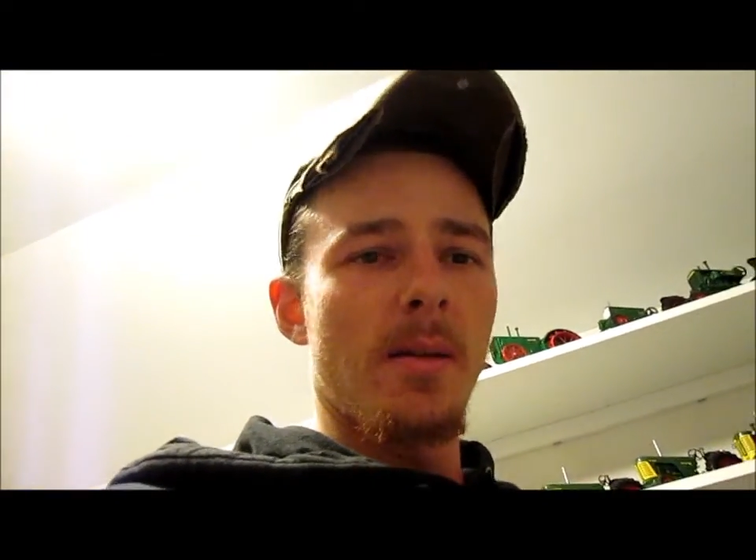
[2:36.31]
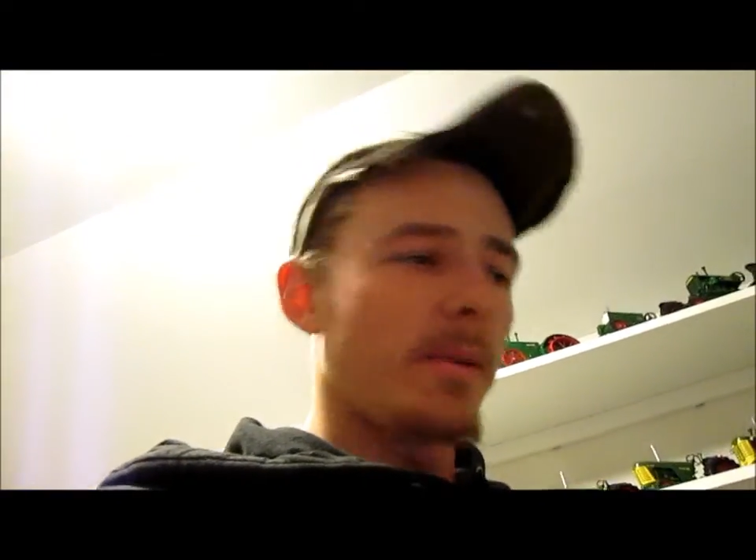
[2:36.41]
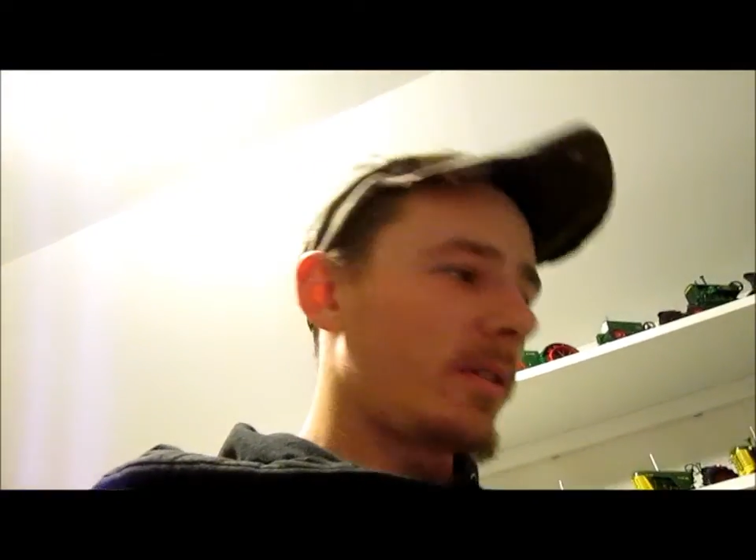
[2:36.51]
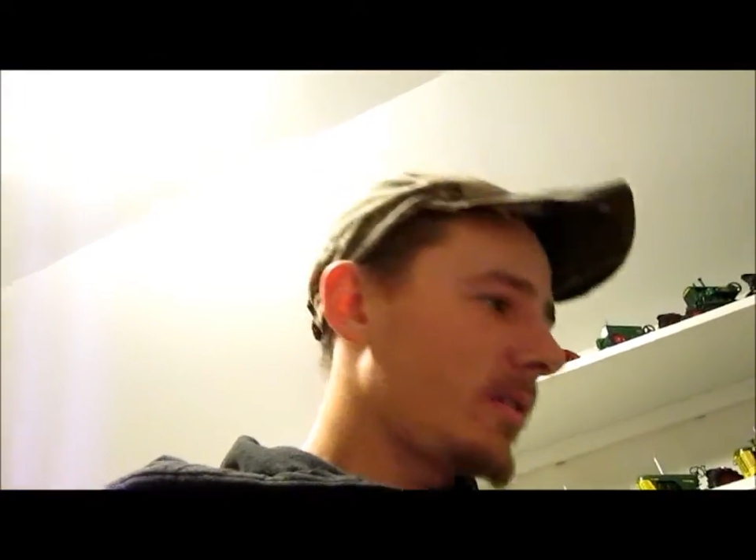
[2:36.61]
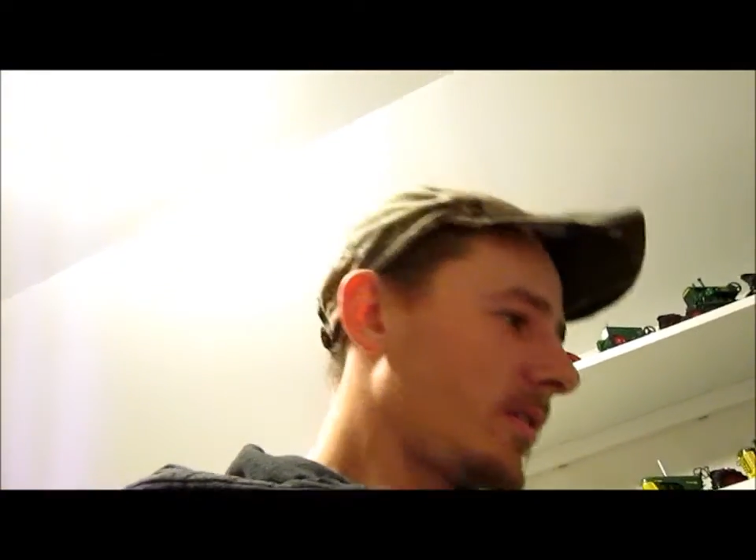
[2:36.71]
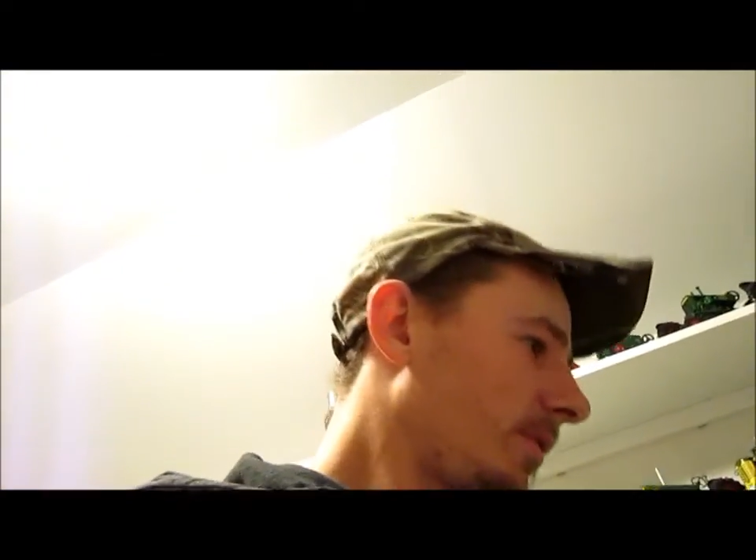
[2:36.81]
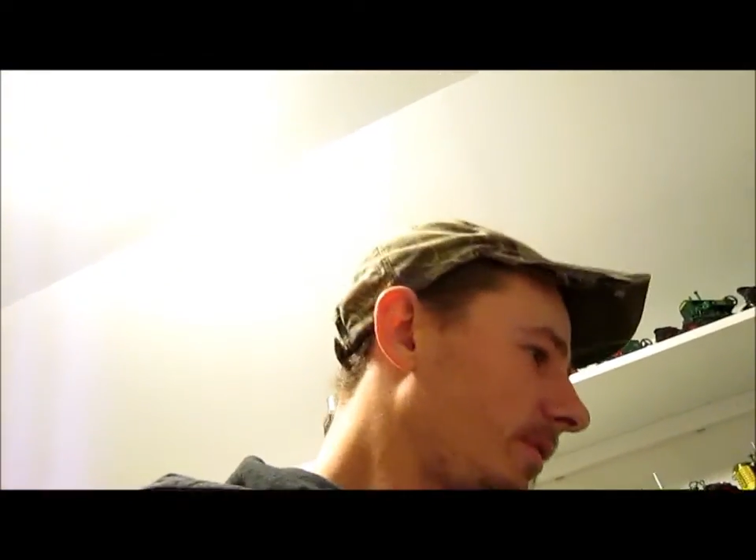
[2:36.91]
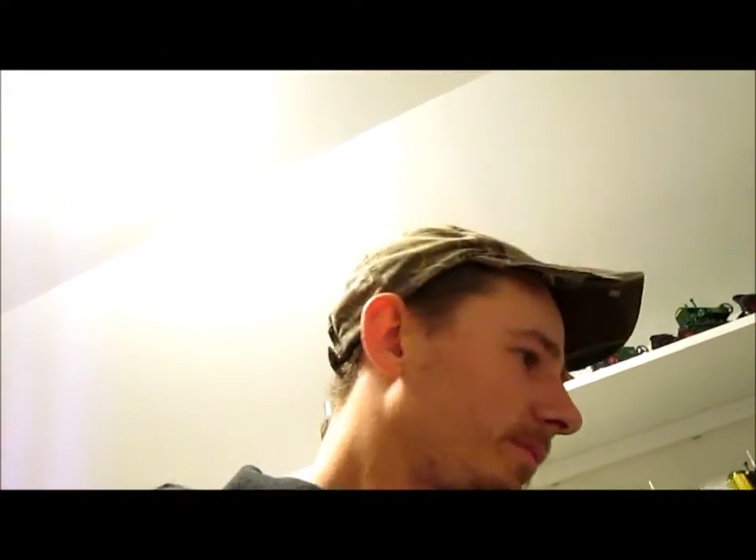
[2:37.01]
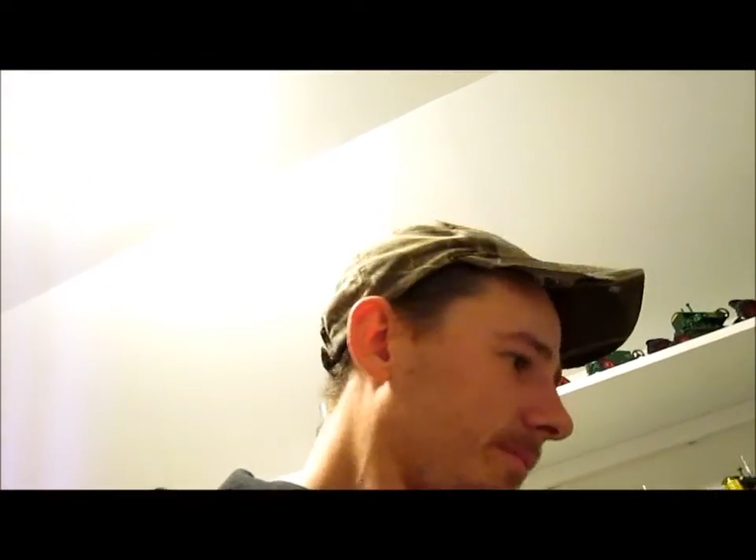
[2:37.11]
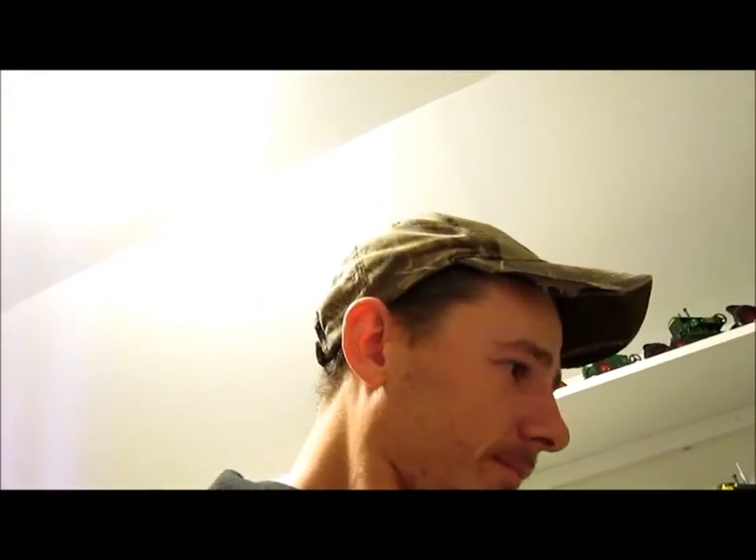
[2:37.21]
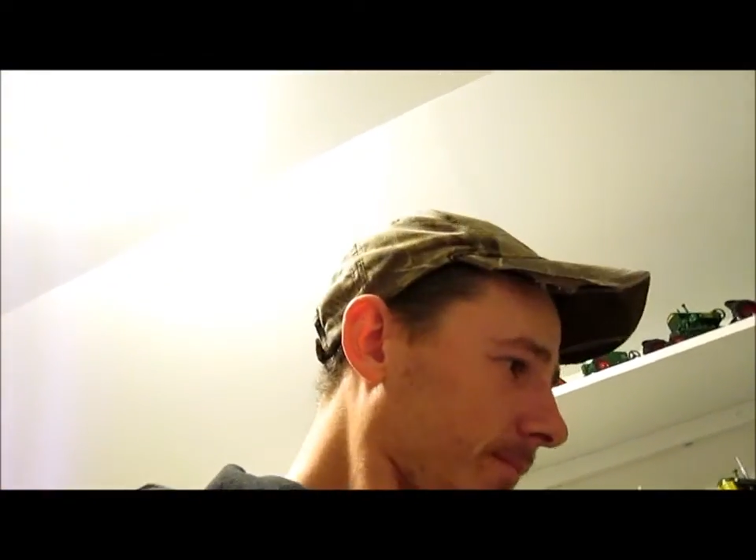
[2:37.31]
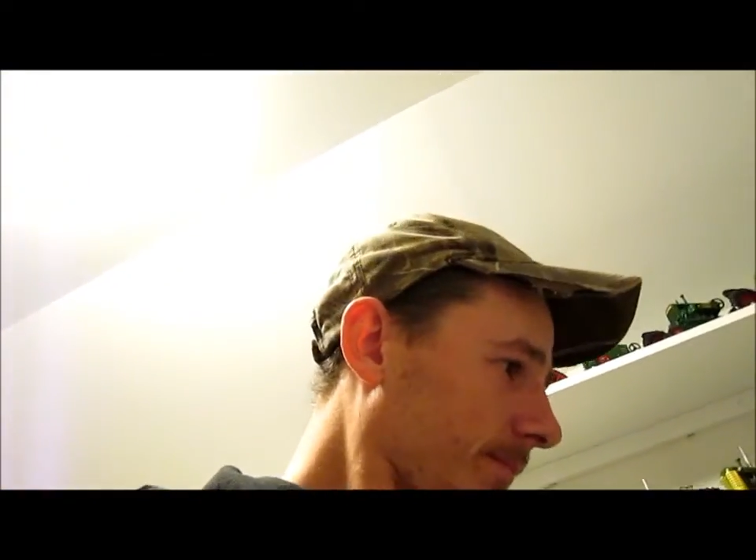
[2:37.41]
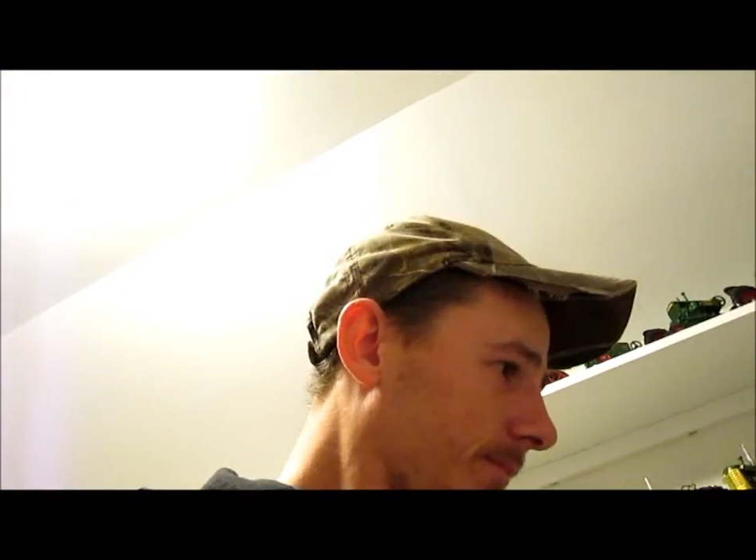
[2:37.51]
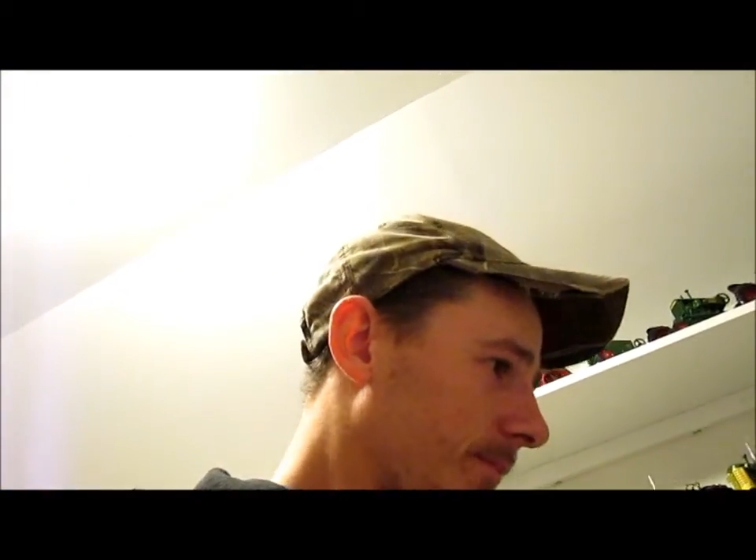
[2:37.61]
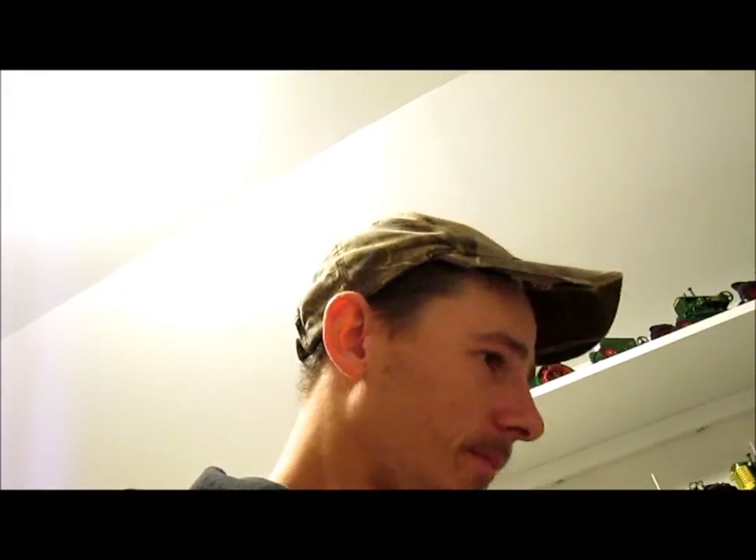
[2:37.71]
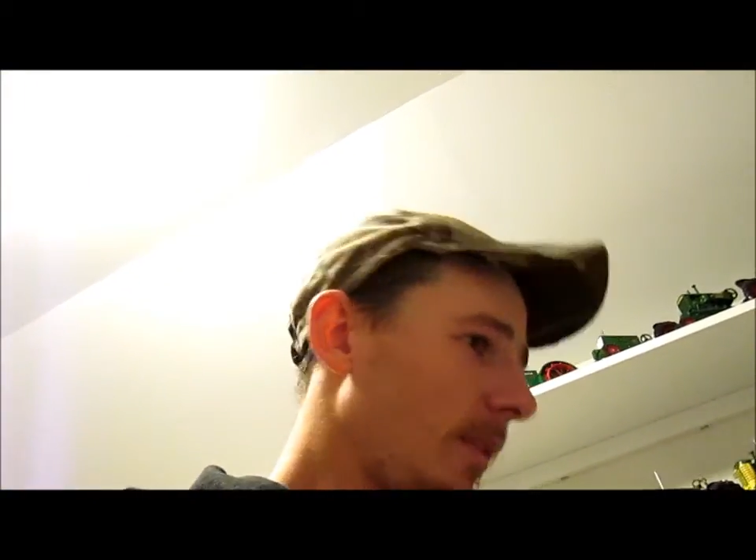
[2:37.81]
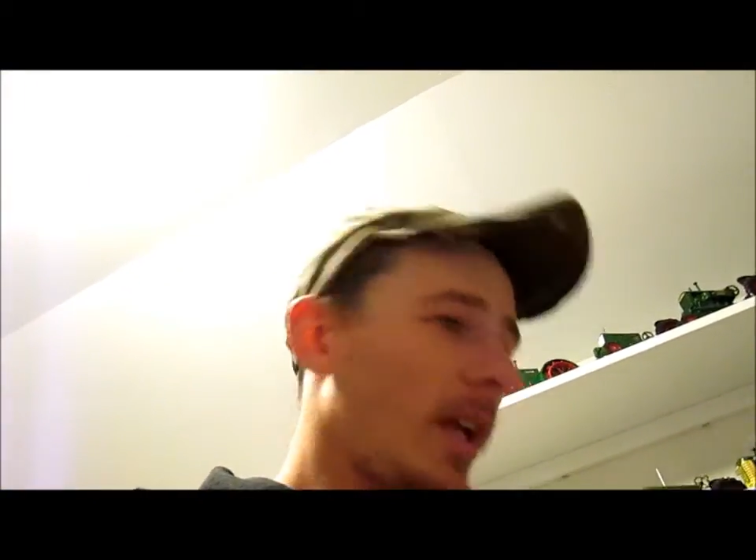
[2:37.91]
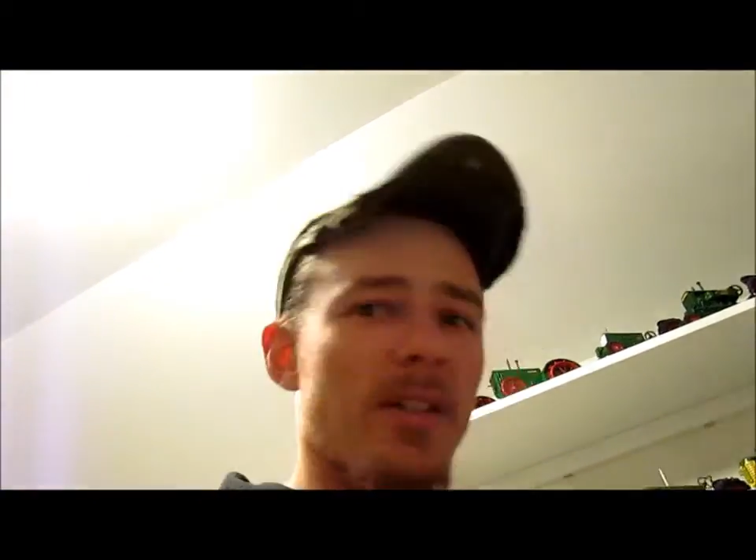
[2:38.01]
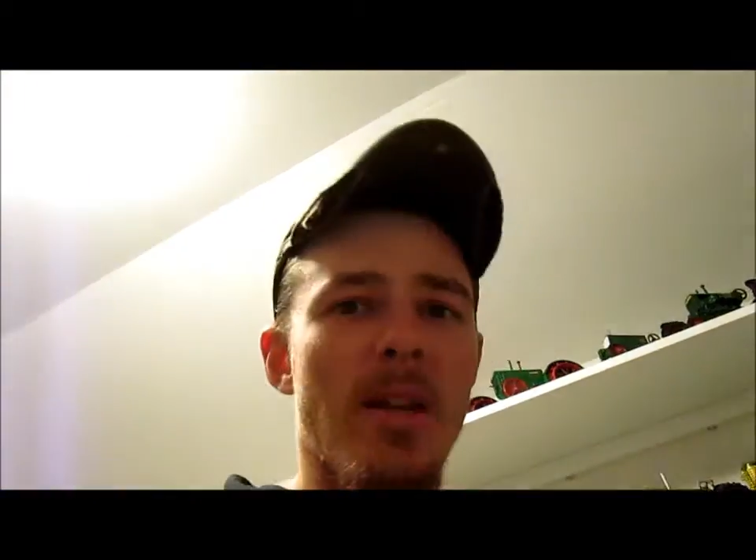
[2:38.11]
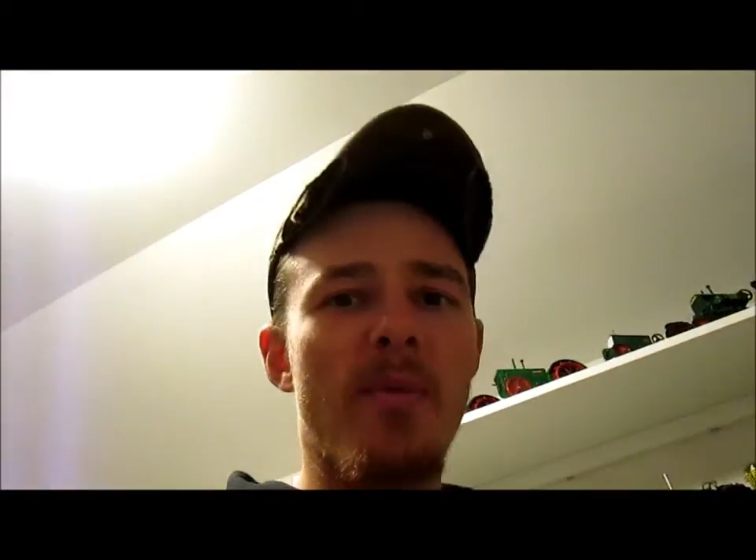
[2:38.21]
But
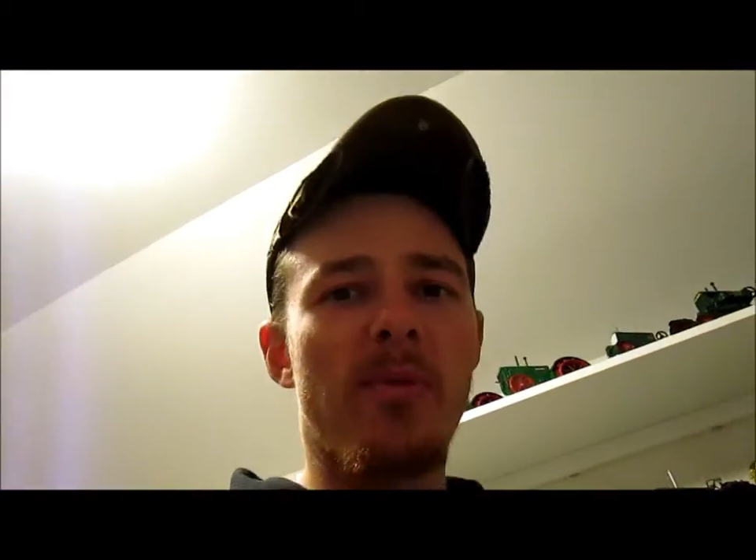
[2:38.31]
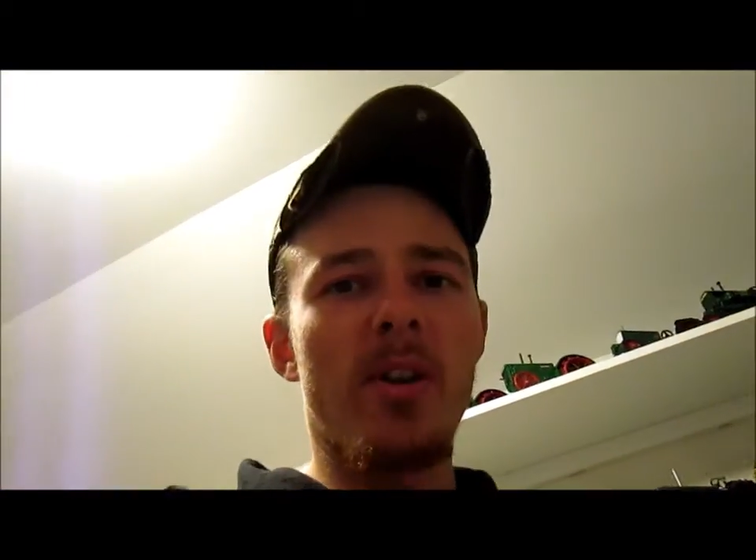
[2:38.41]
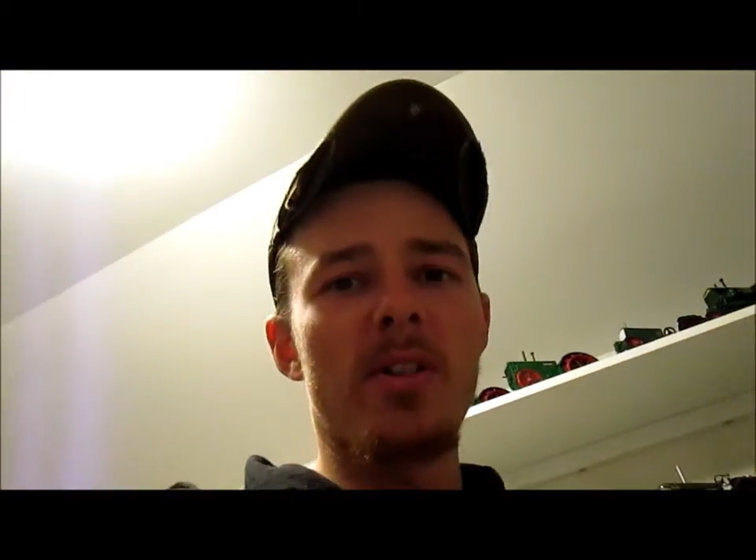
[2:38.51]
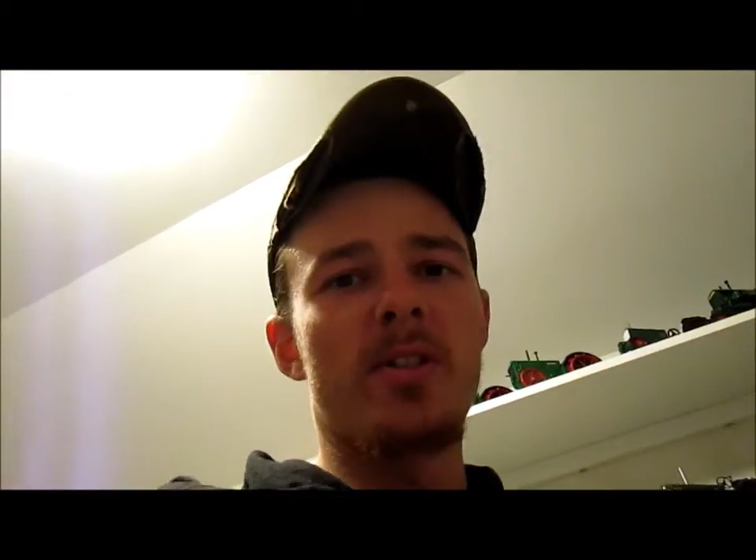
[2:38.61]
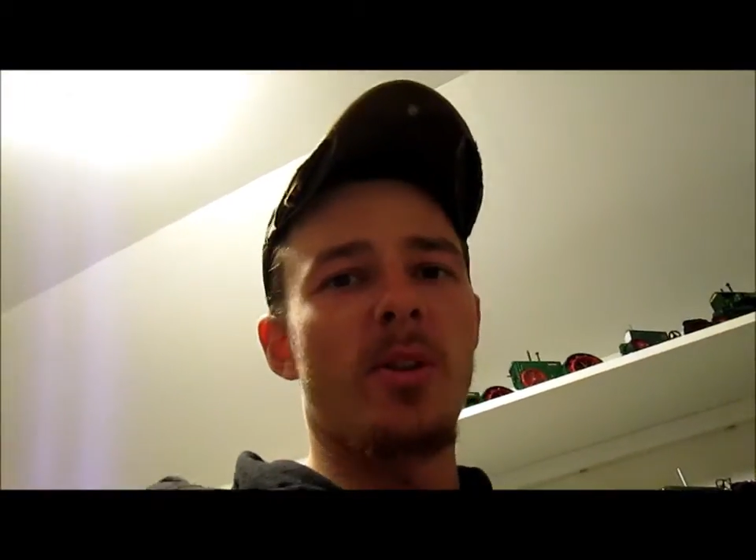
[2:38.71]
like I said before,